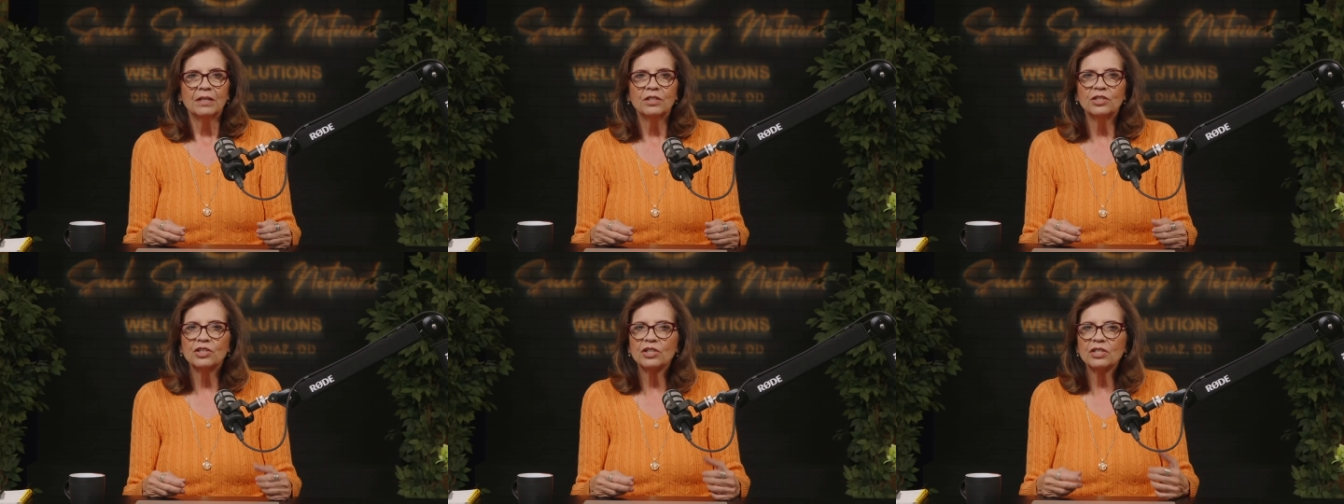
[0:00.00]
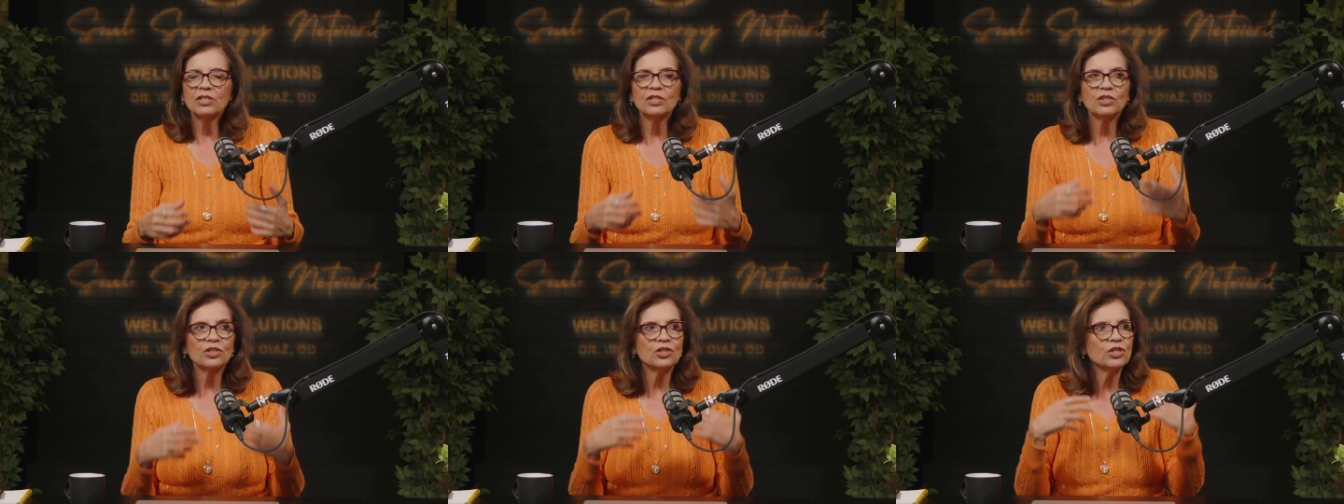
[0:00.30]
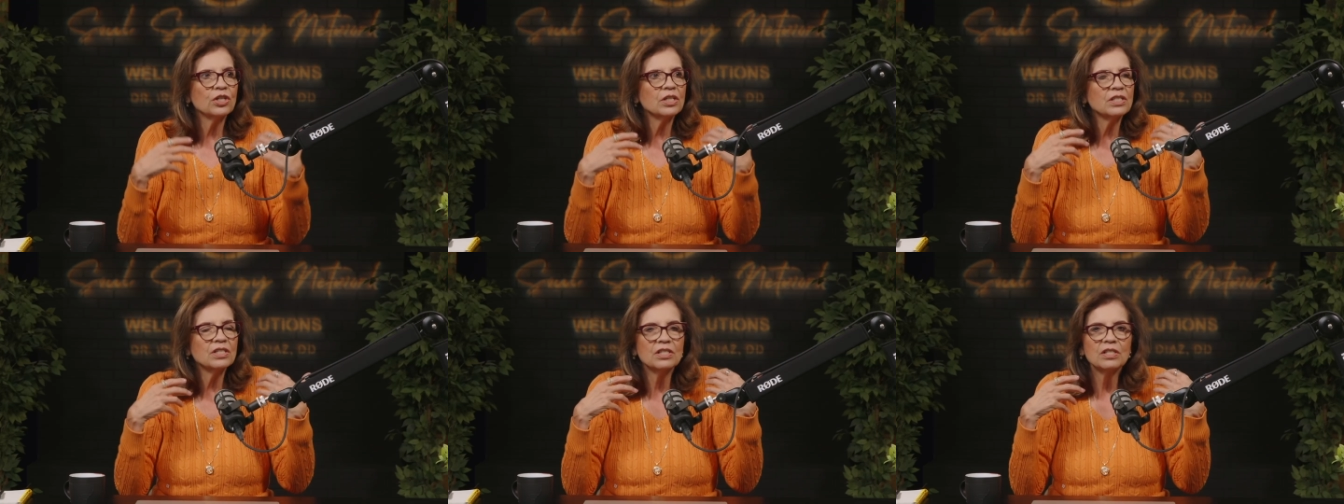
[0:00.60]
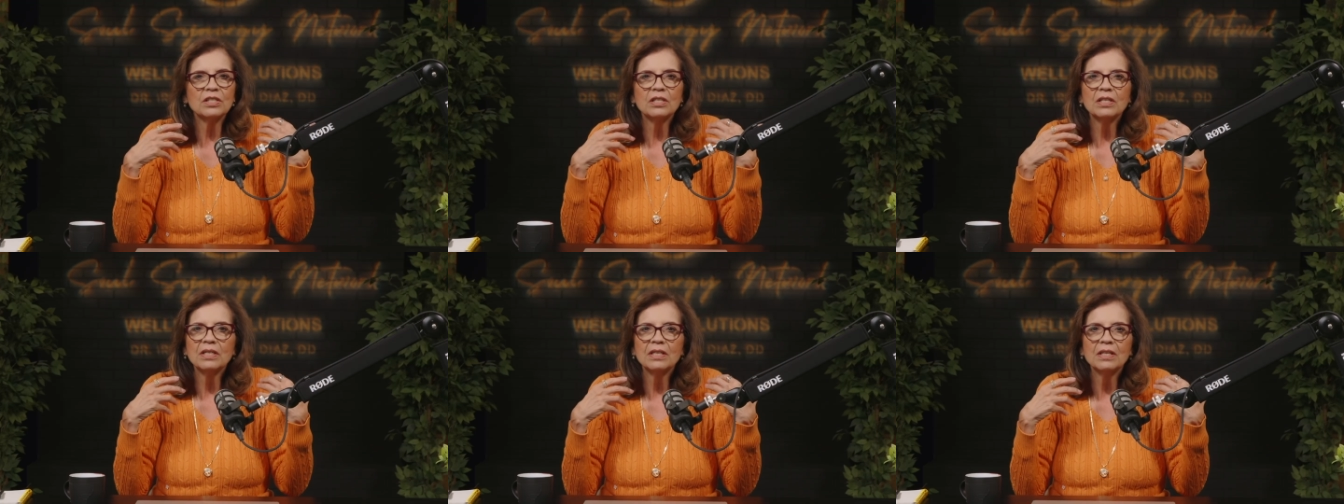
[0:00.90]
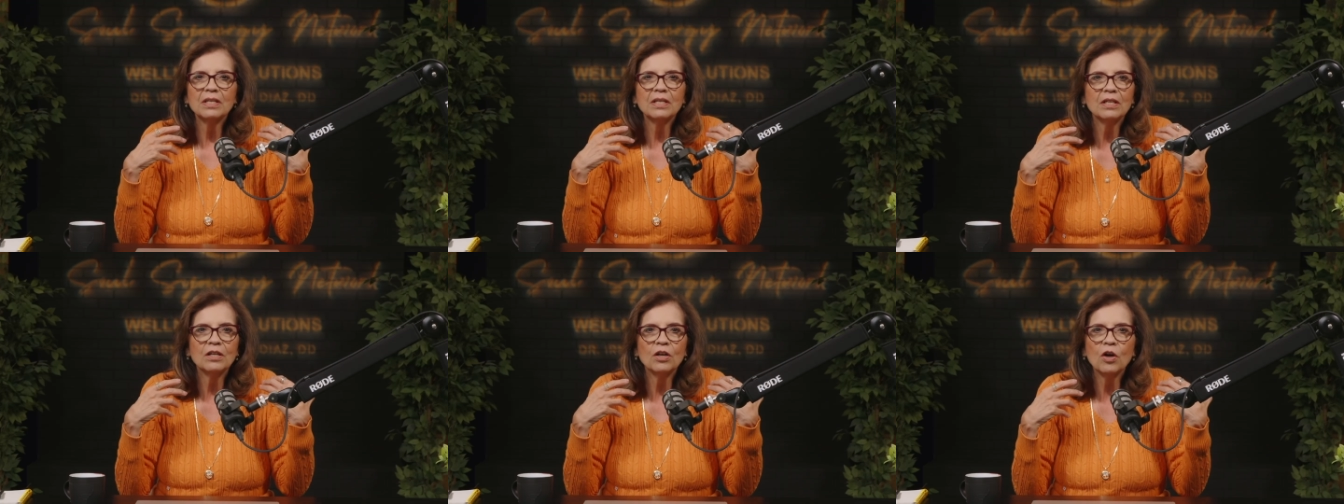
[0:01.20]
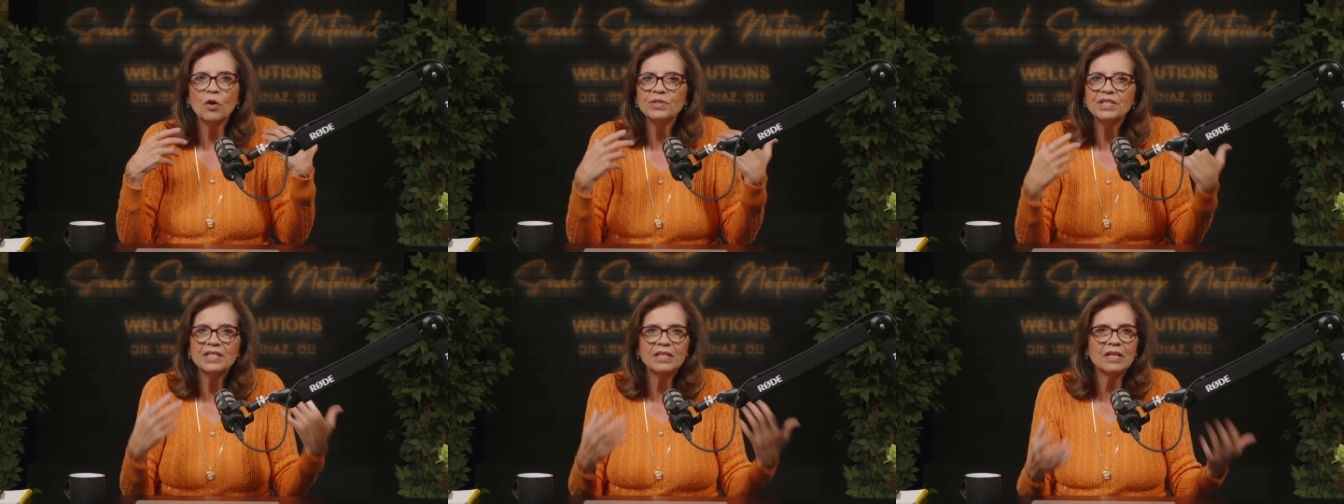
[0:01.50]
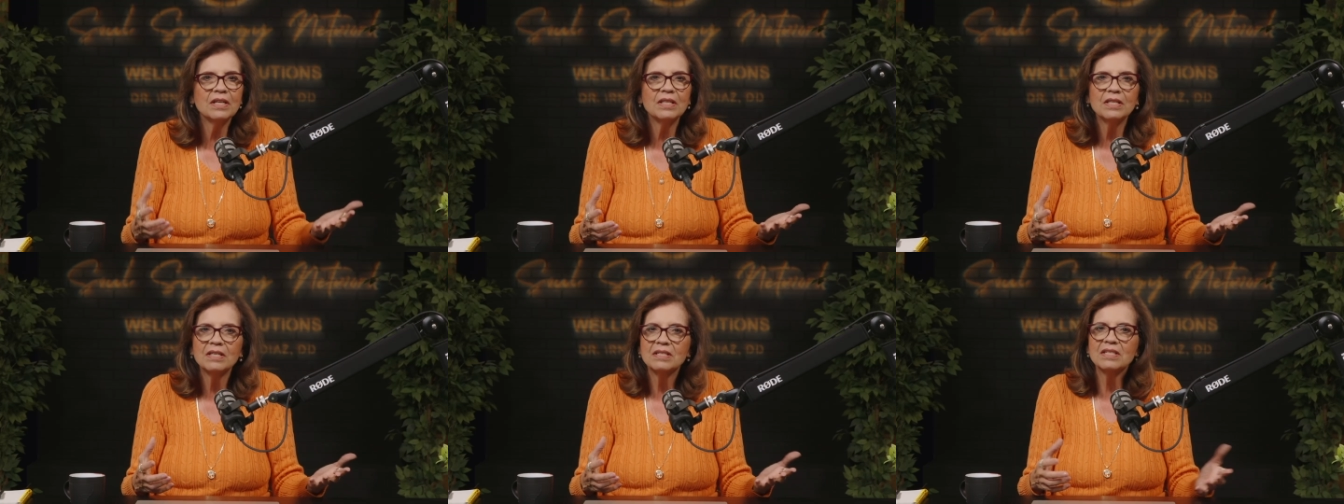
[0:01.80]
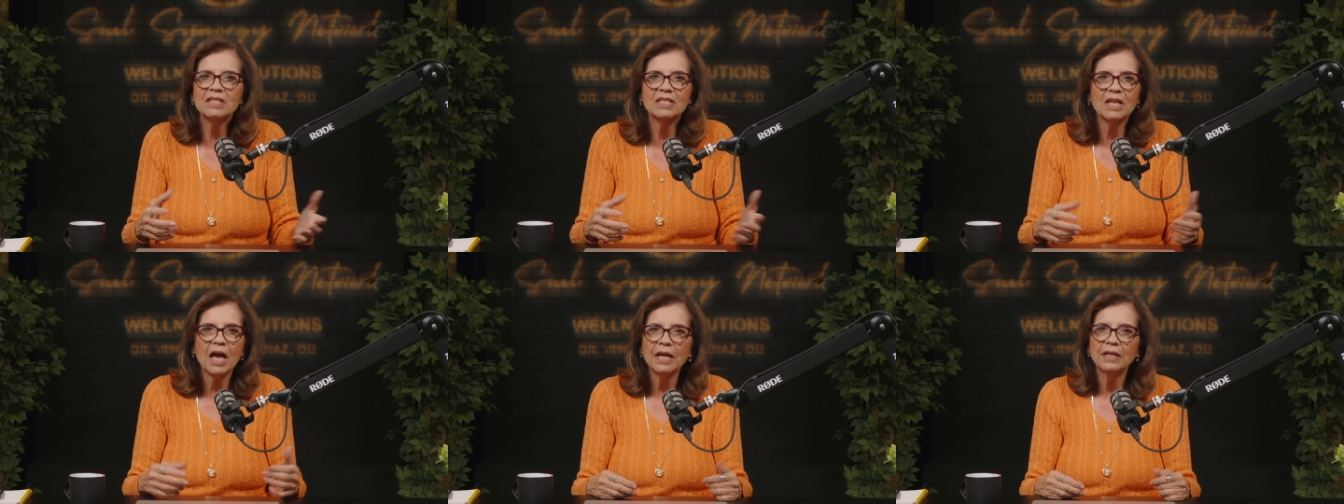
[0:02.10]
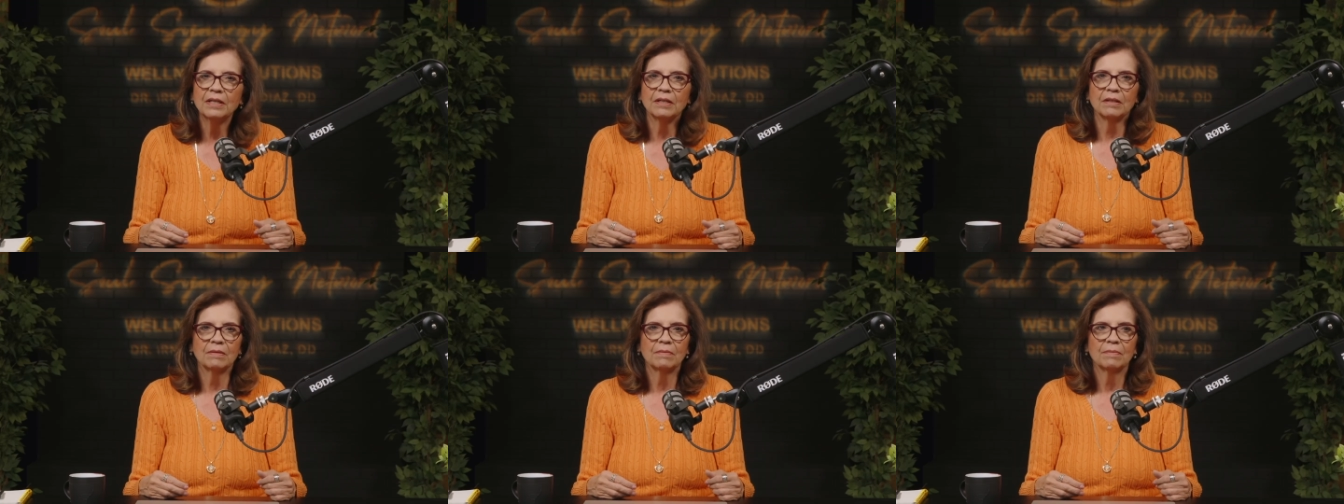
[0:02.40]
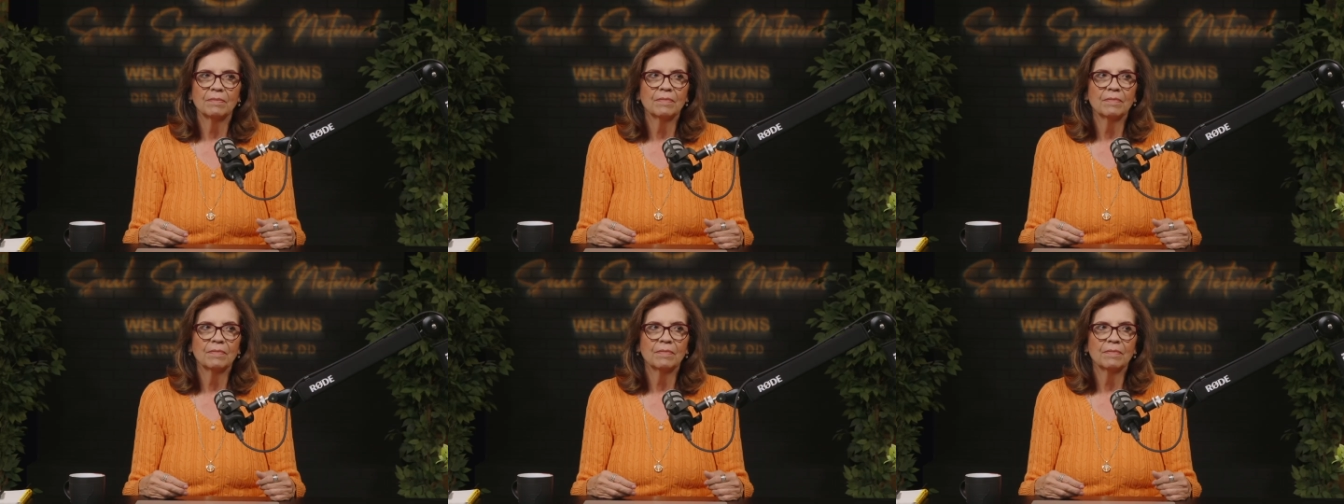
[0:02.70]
Just go sit in the sun.